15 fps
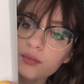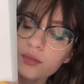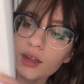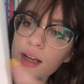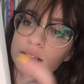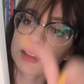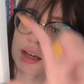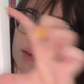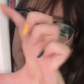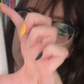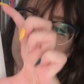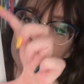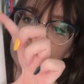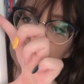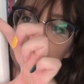it's like written
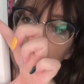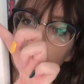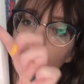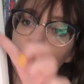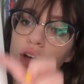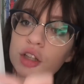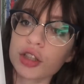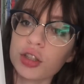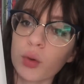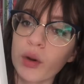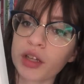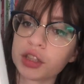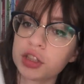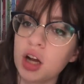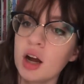in these like
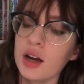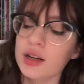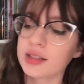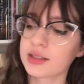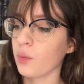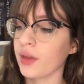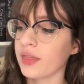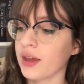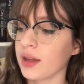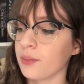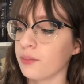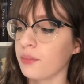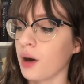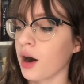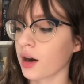short chunks within
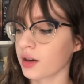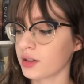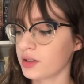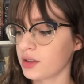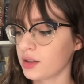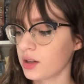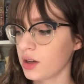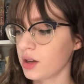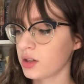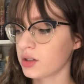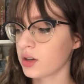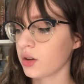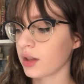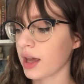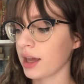parts.
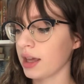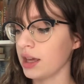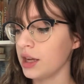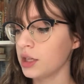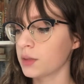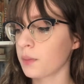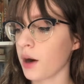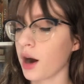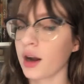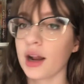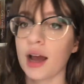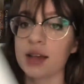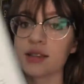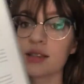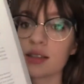So like each part
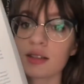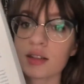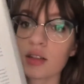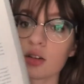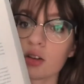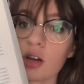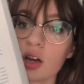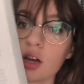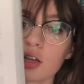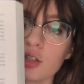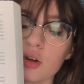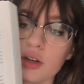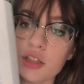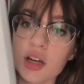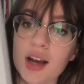has these little
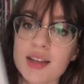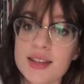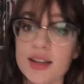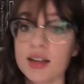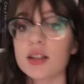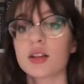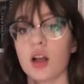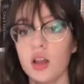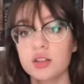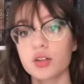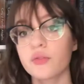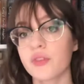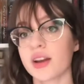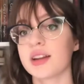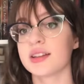short chunks, and it is also
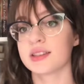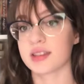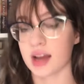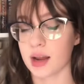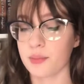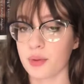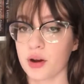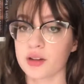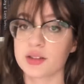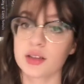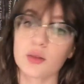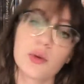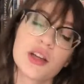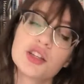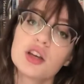written in second person,
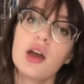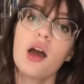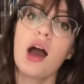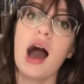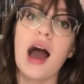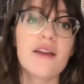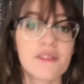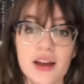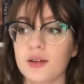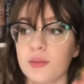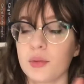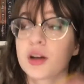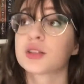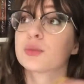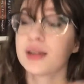which I find
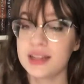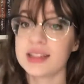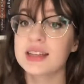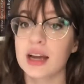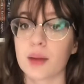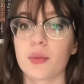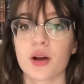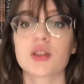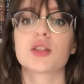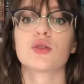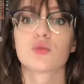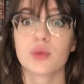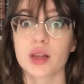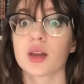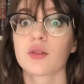books written in second person
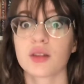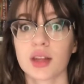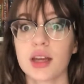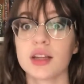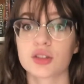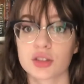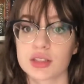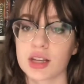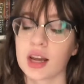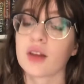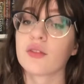really, really interesting and